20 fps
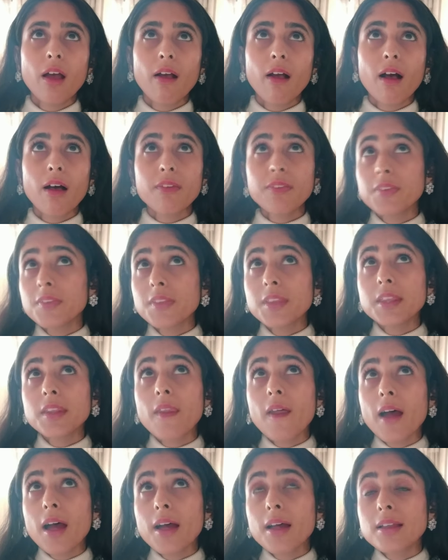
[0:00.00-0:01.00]
Other than
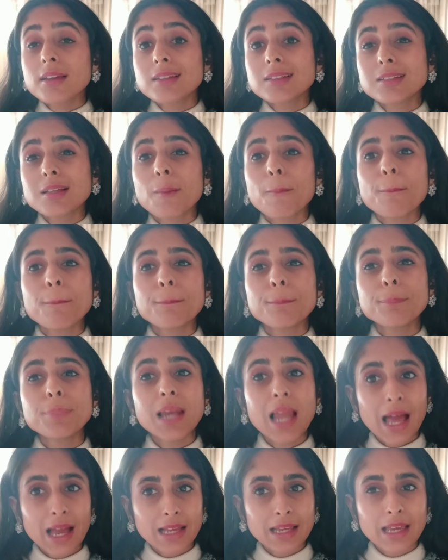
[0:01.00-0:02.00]
that,
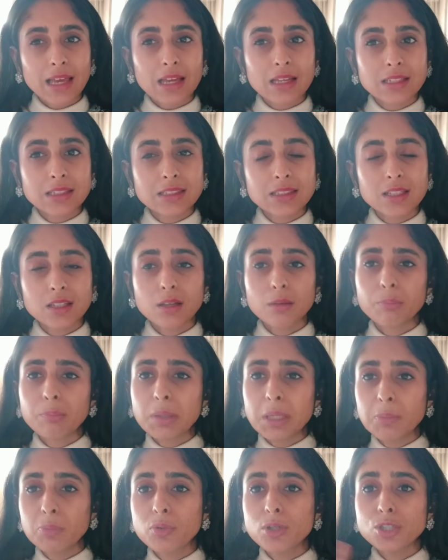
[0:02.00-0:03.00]
blackheads.
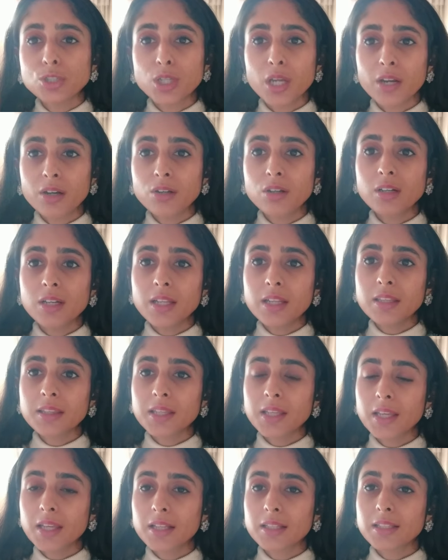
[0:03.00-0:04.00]
People generally
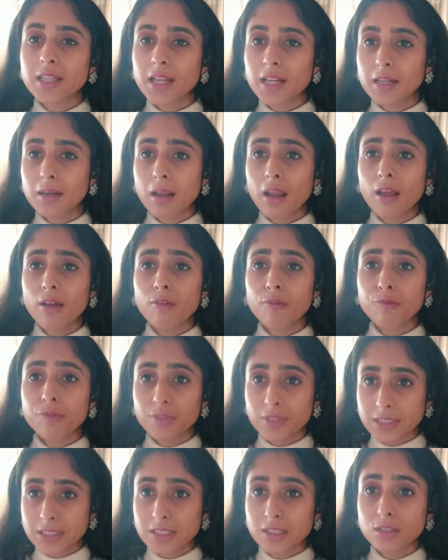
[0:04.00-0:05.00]
think that
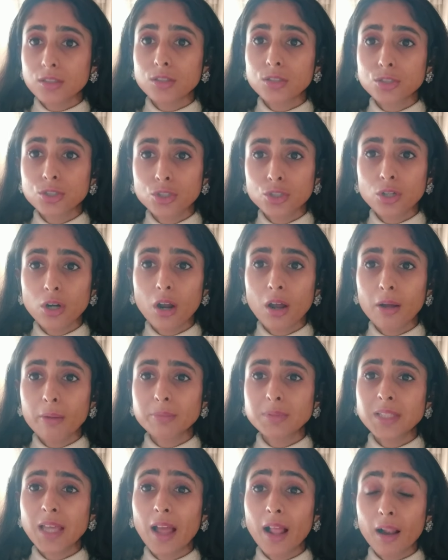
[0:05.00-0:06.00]
physical
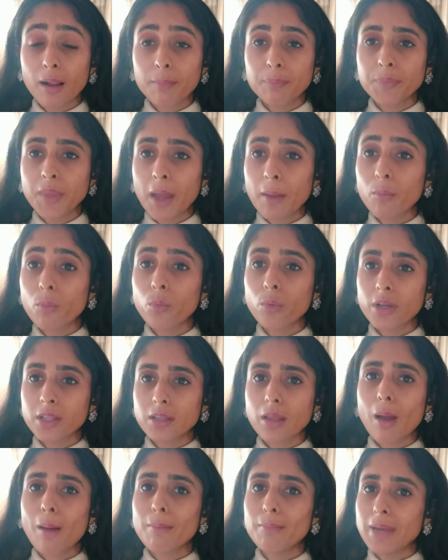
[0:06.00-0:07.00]
scrubs help them
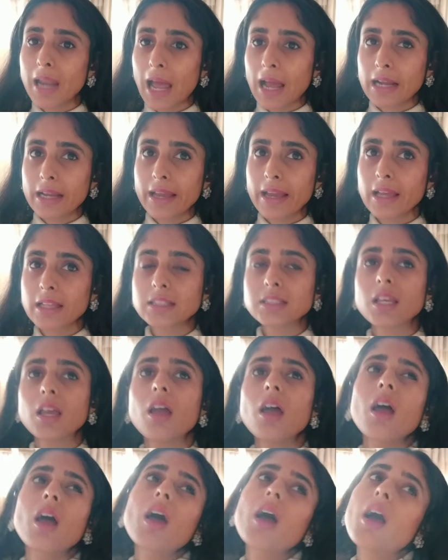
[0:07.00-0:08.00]
with blackheads.
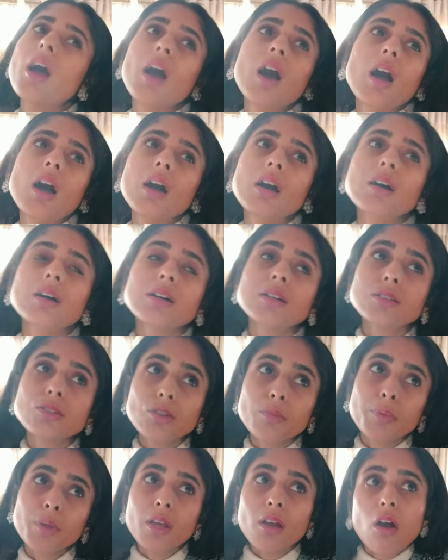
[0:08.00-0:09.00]

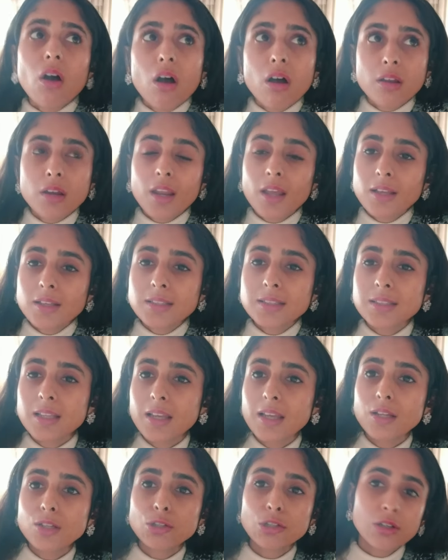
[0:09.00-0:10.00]
To be honest,
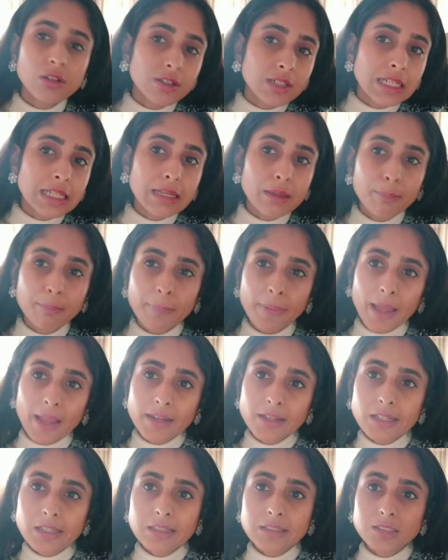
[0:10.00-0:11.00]
it really
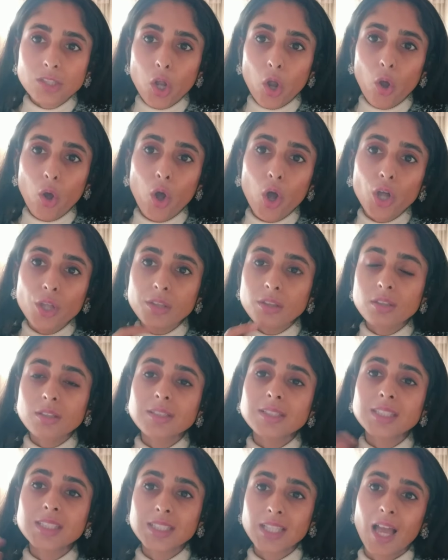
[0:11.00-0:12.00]
depends on
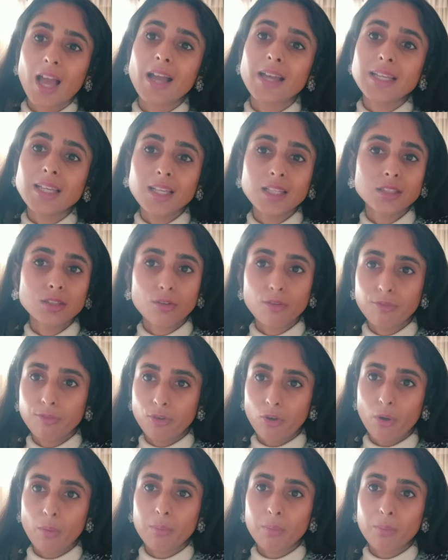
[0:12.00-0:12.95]
the size of your